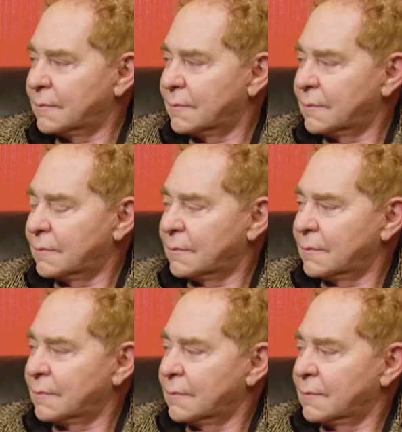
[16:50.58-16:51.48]

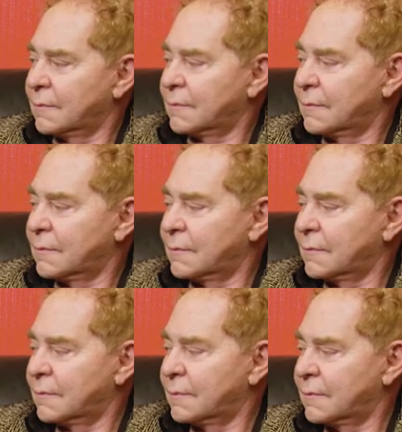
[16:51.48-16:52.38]

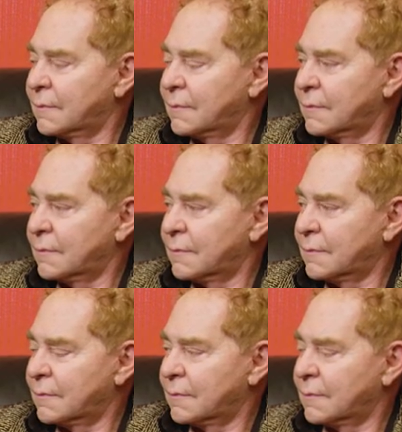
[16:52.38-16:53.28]

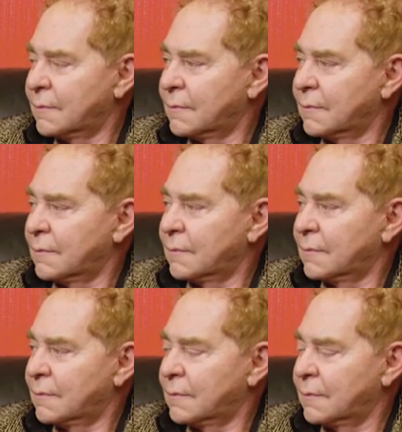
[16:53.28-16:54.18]

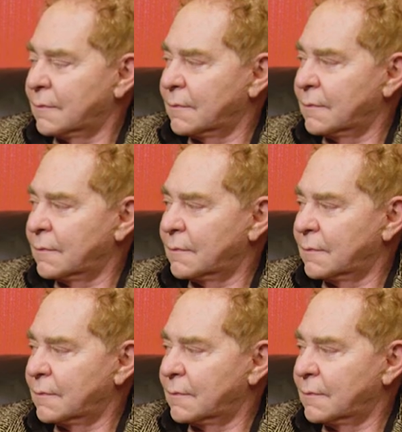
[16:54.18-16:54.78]
(not speaking)